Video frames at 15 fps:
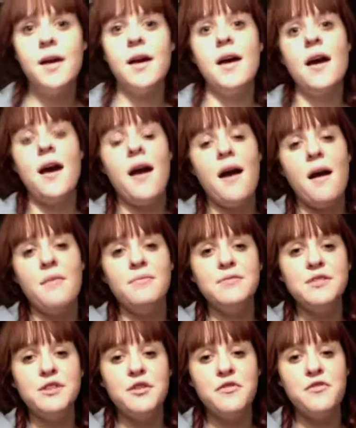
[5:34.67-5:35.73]
um,
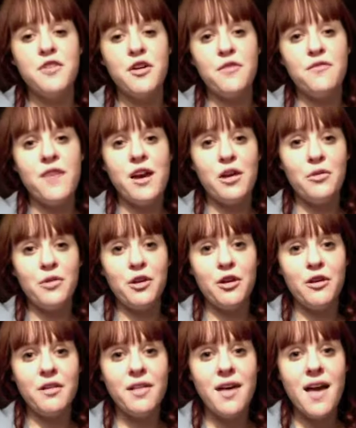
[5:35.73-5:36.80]
to film final reel